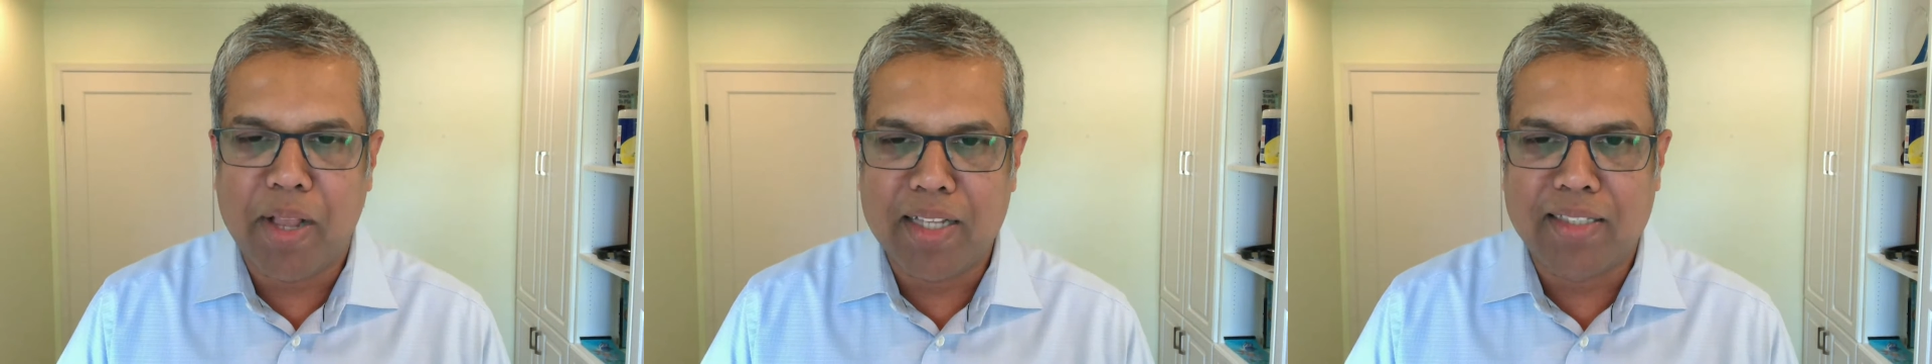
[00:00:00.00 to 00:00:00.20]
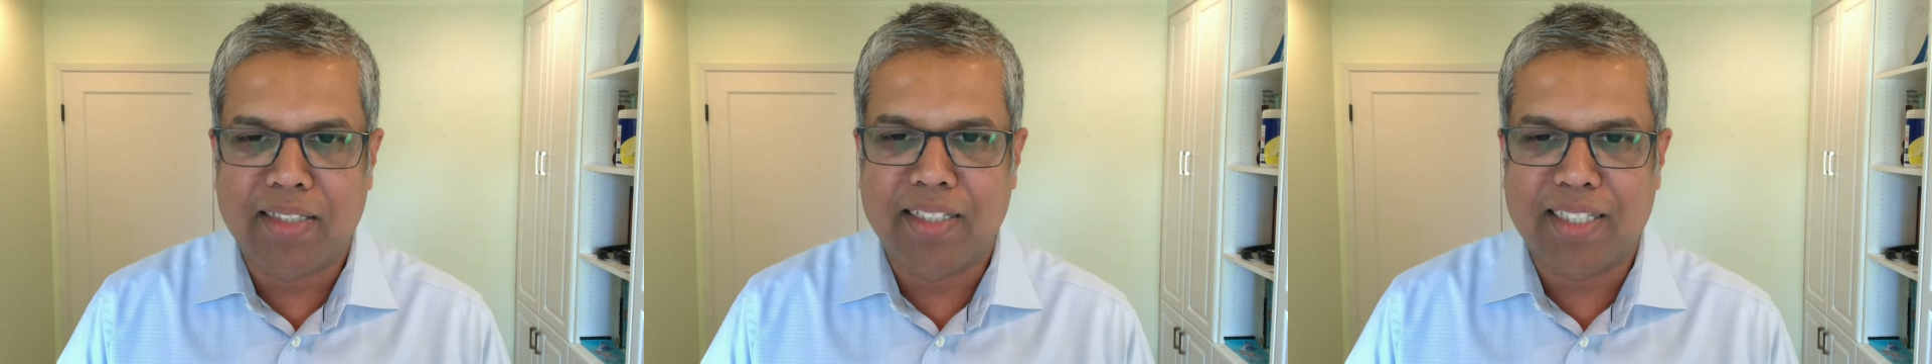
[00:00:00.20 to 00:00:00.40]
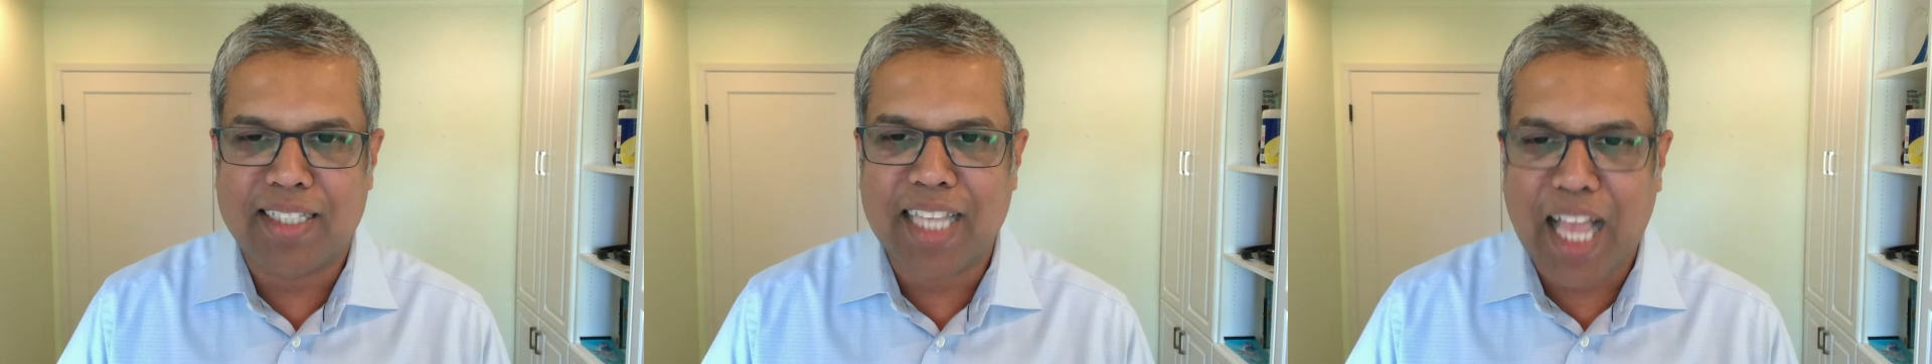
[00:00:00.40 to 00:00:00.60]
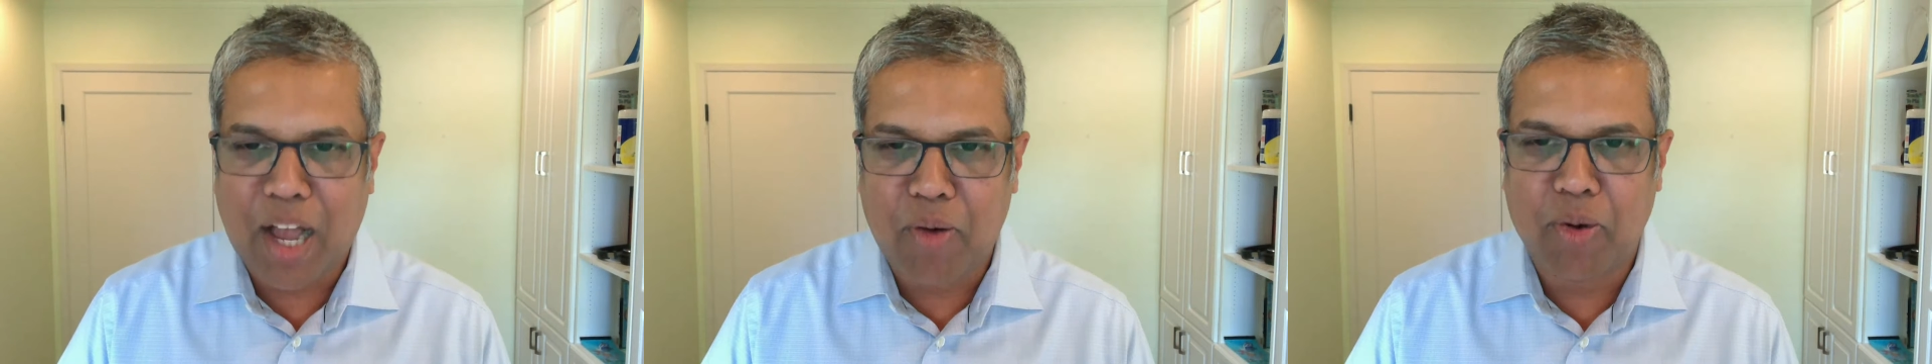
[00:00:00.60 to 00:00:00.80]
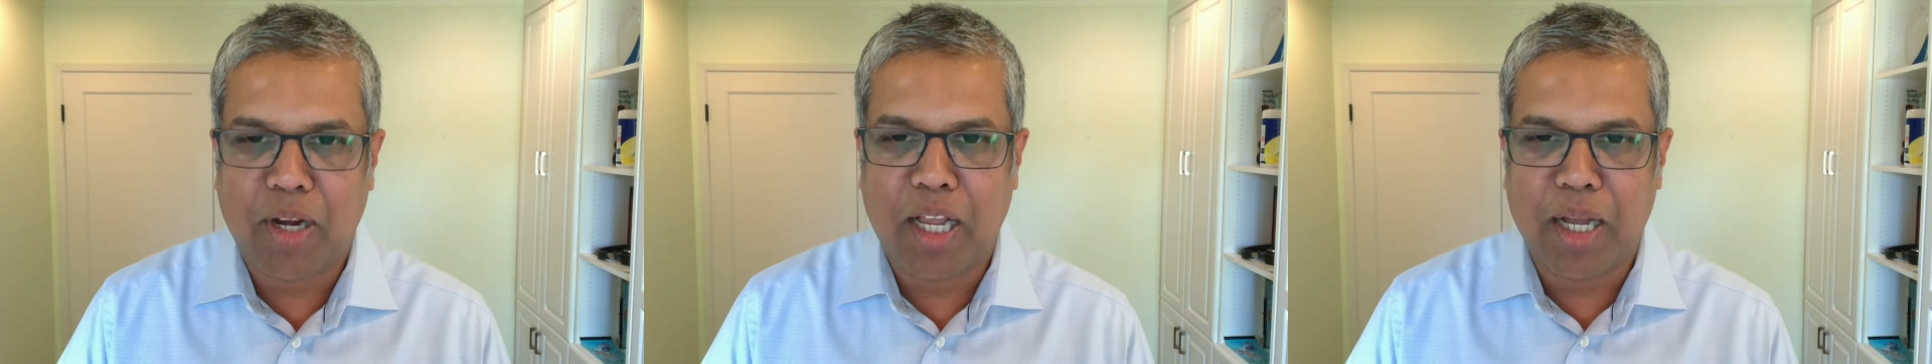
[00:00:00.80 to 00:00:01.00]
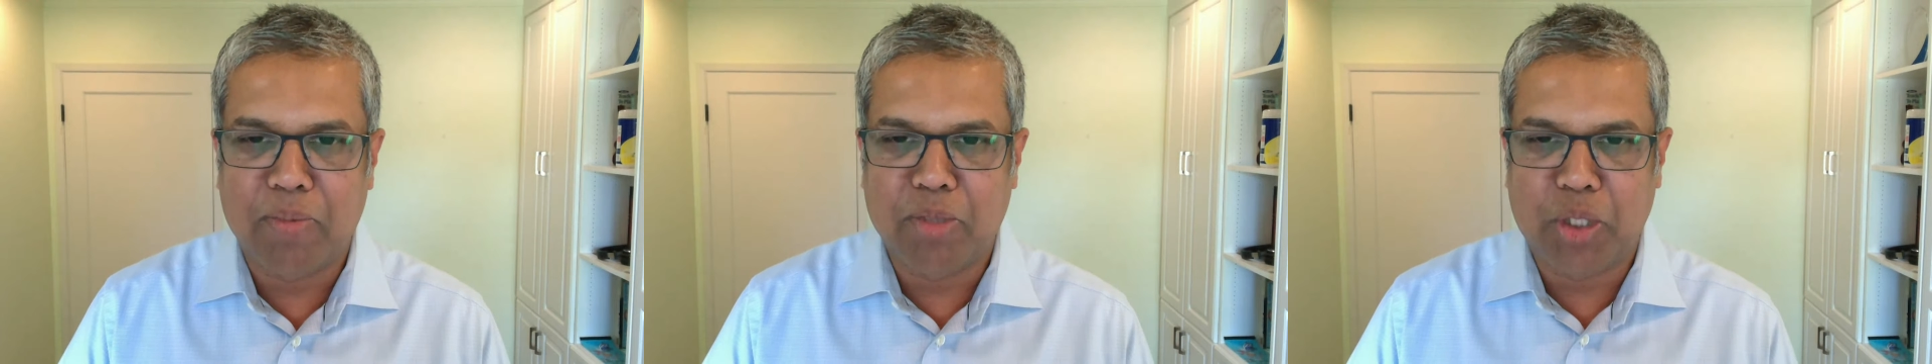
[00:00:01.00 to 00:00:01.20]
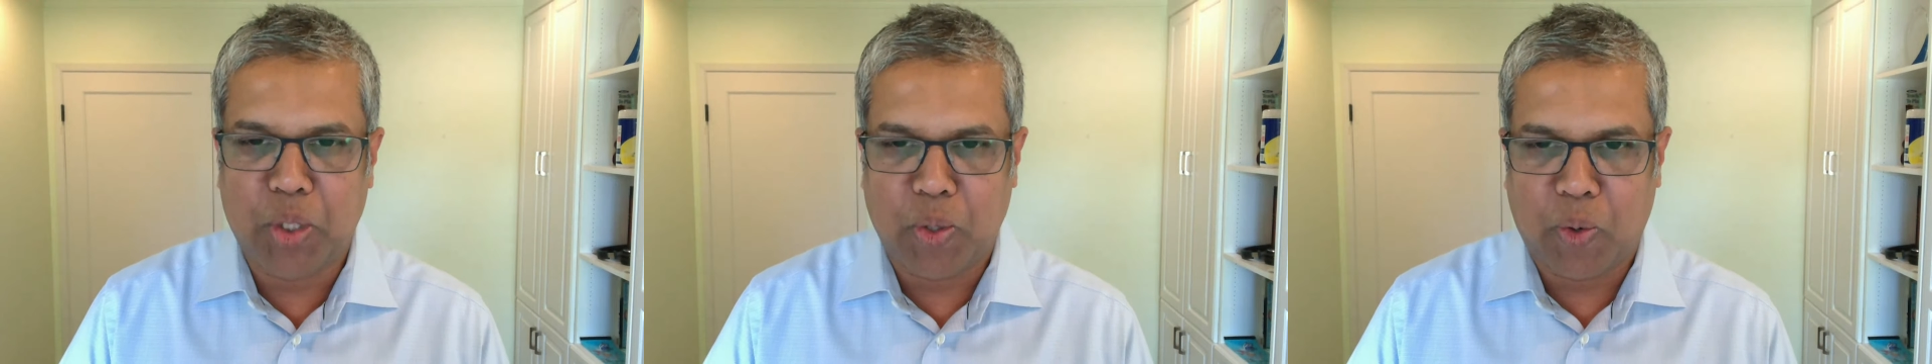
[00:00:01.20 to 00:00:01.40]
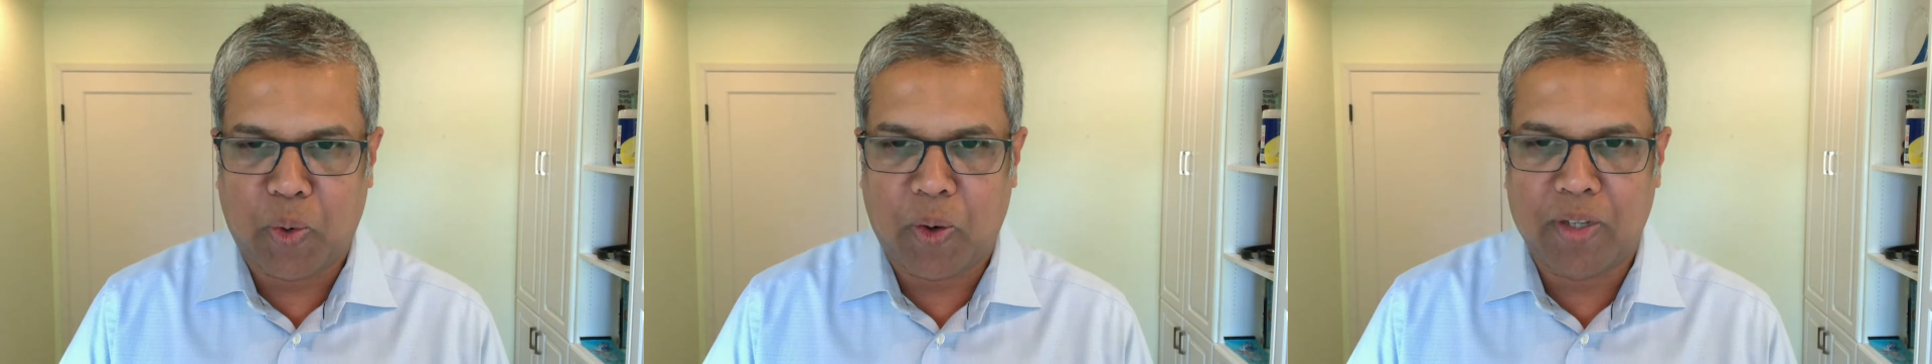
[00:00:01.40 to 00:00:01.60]
business
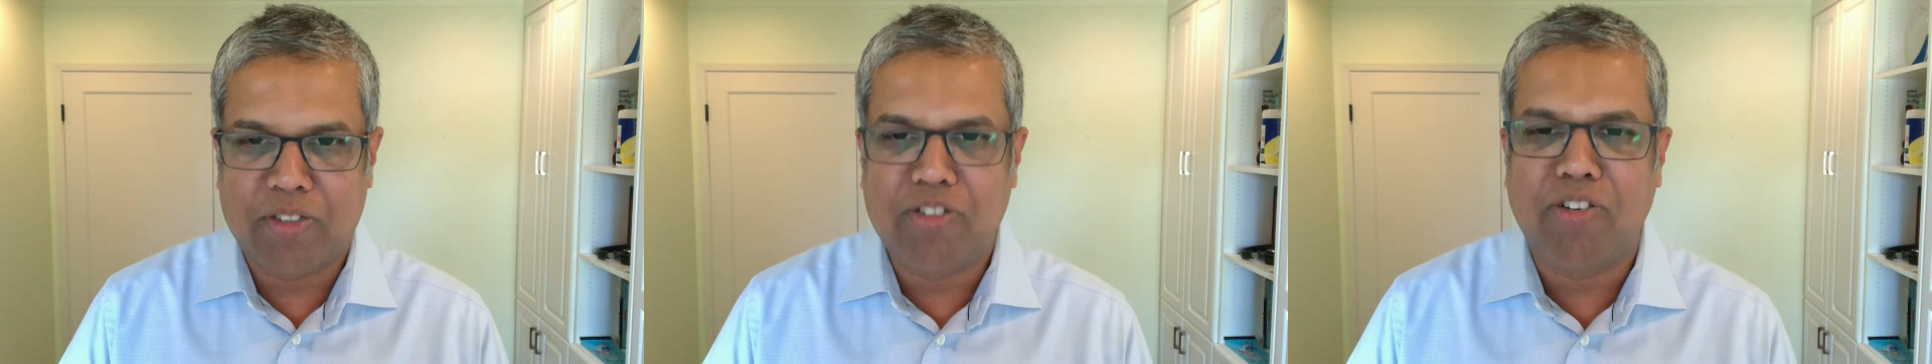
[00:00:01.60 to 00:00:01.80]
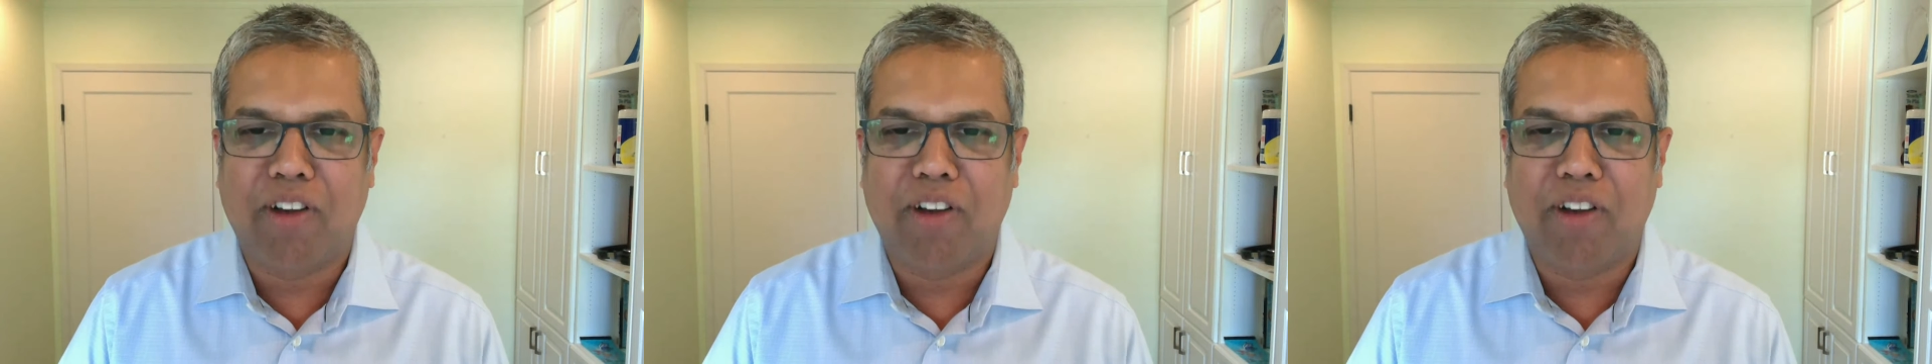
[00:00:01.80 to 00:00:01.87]
outcomes you're